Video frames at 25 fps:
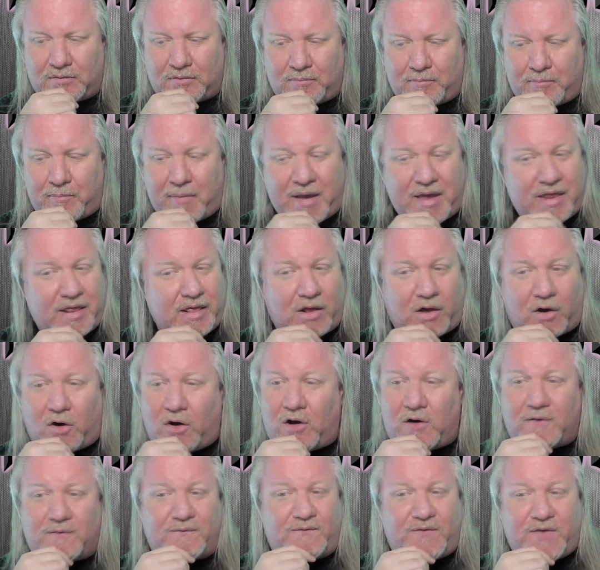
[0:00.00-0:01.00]
Made it
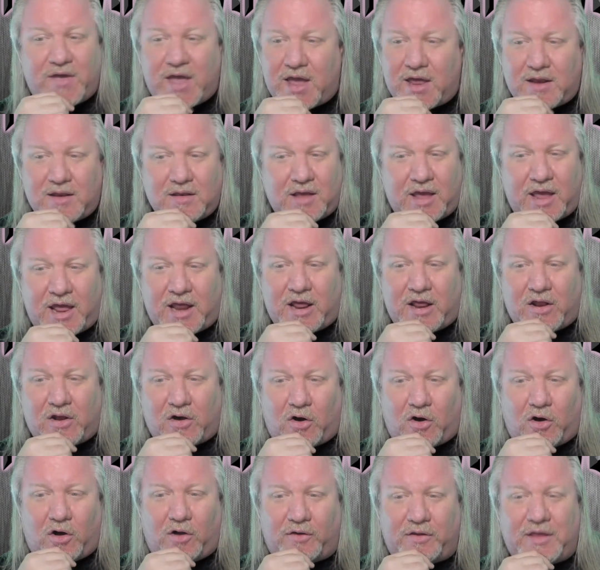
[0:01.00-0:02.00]
all fit, and
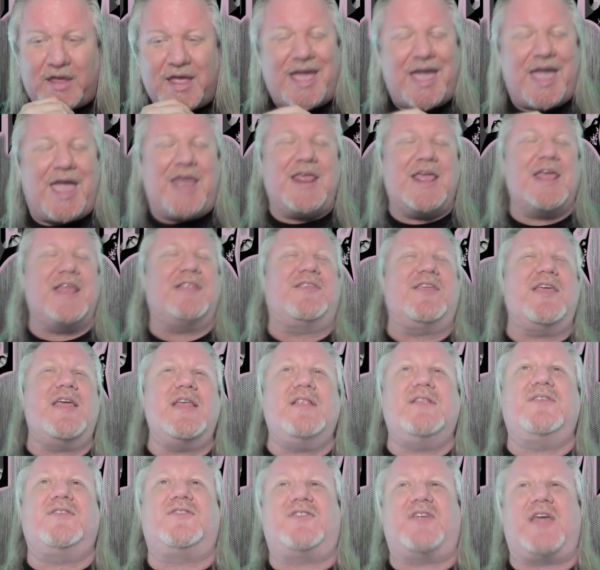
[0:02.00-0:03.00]
it
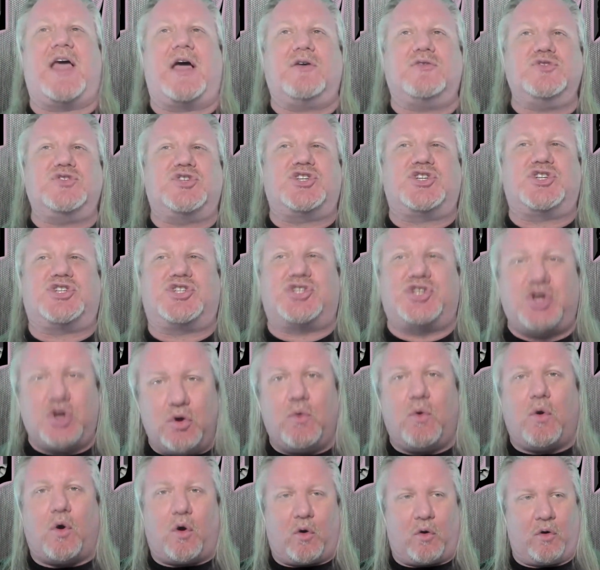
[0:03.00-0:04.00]
didn't sound
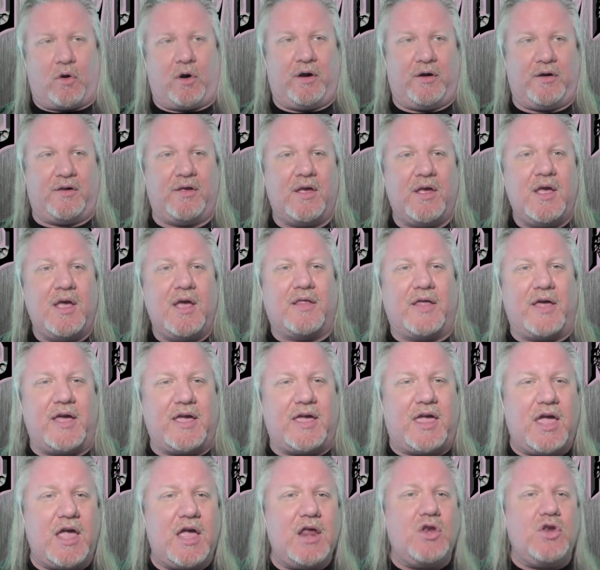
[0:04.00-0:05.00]
shoehorned.
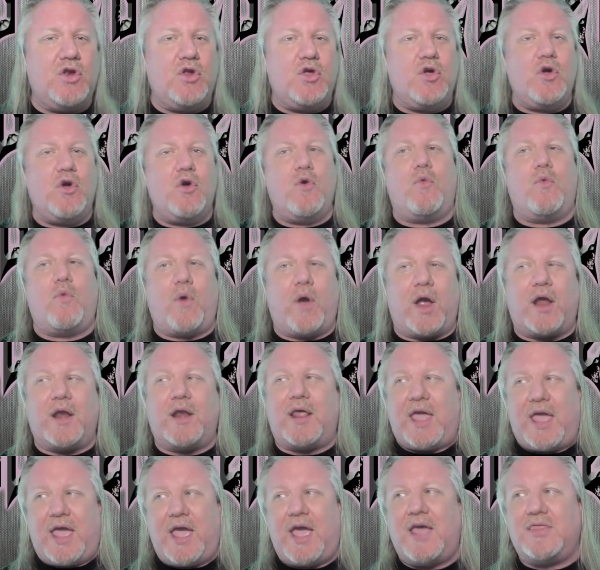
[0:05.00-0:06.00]
Like, he knew where
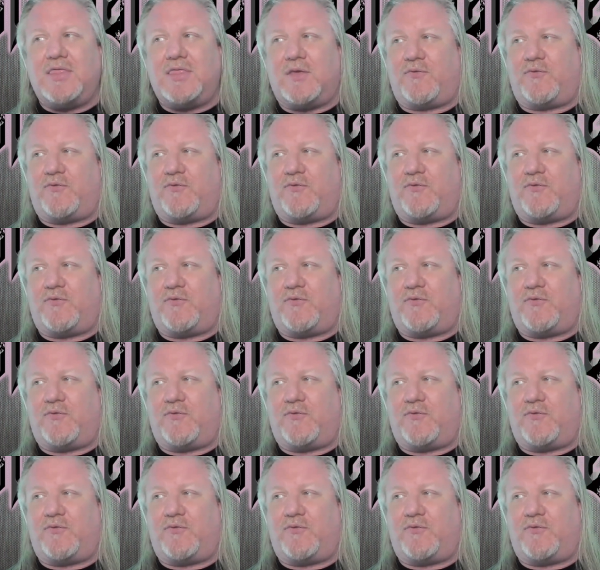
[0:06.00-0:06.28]
to end the